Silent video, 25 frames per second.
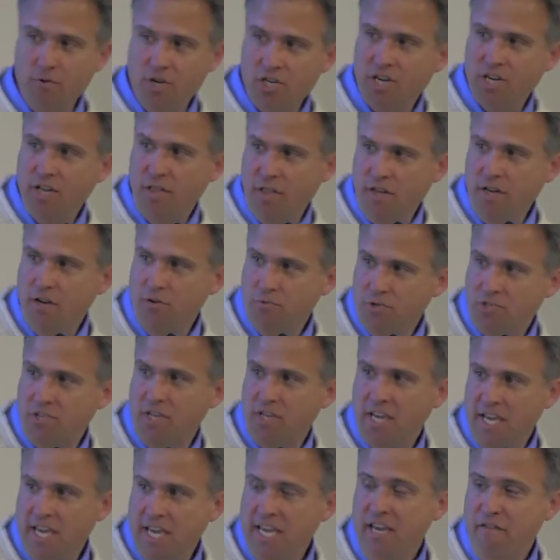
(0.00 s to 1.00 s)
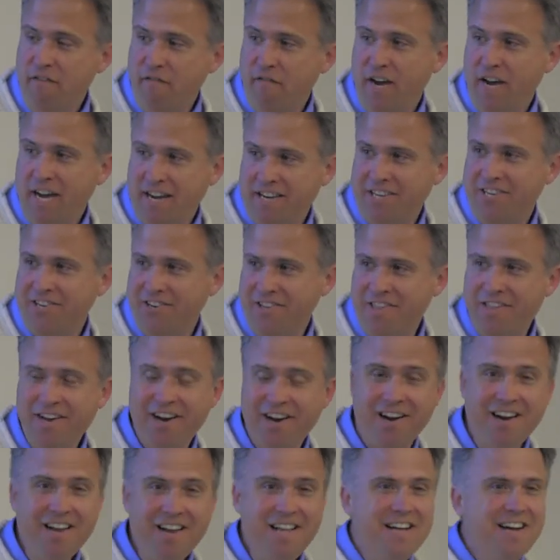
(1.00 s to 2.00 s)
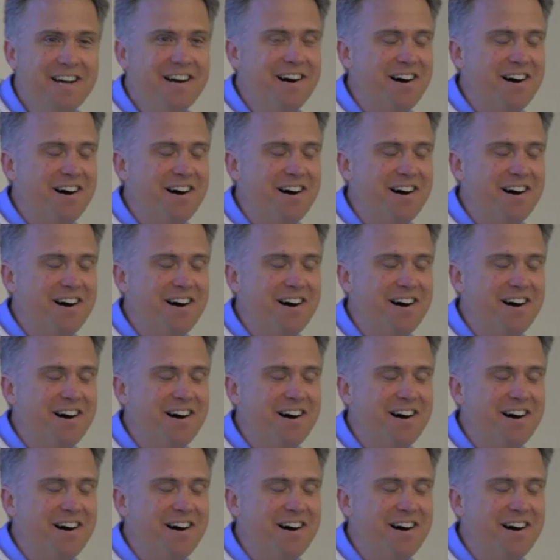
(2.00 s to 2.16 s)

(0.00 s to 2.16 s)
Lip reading: which I think was the key factor there,